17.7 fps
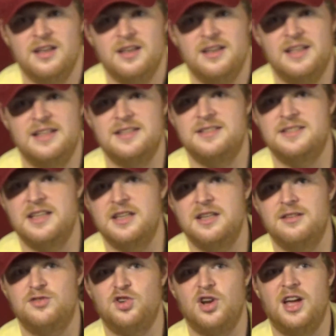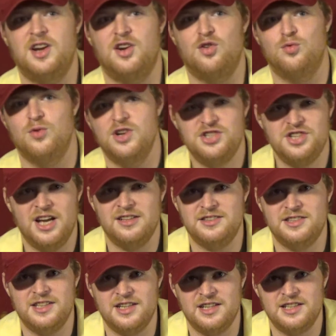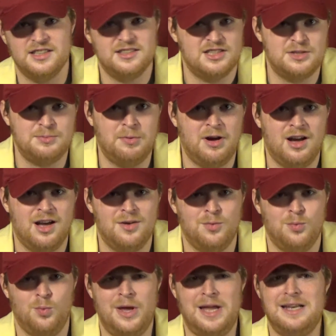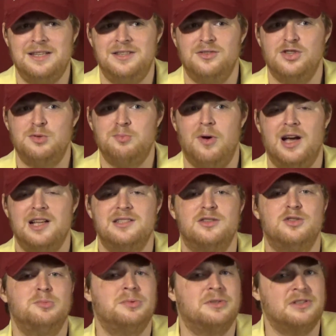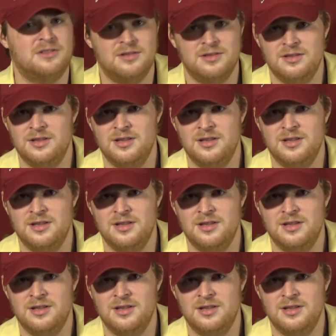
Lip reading: Instead of trying to rush out there and get the spot, wait until the spot's open.